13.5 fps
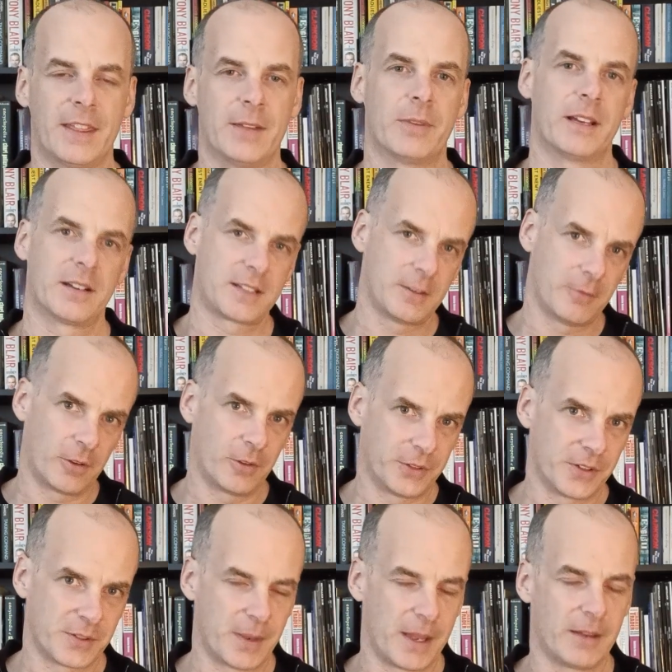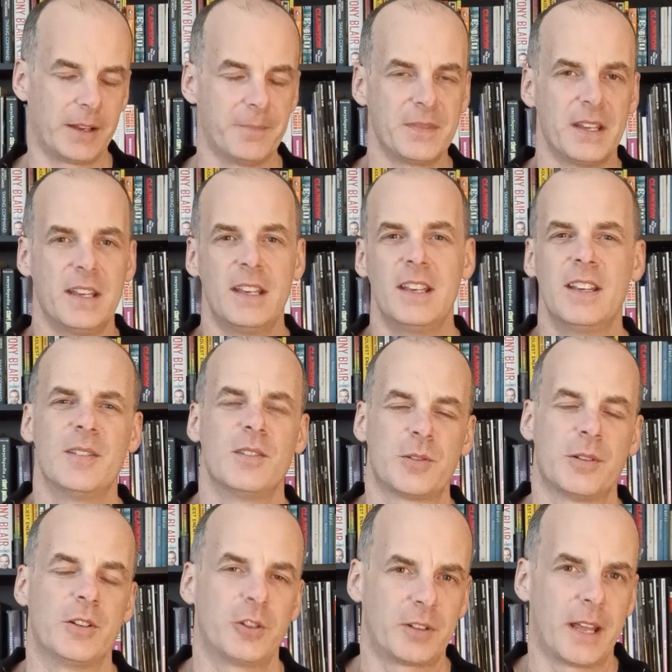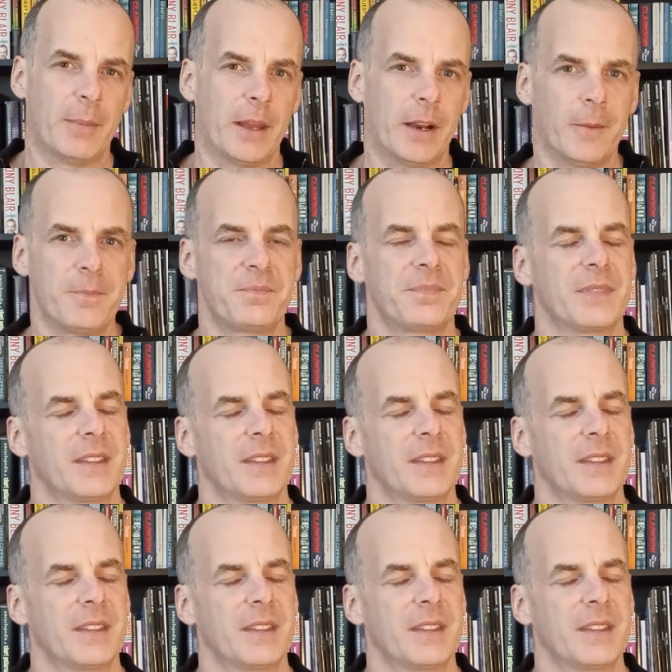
and then we're going to see what God does about it. So it should get better.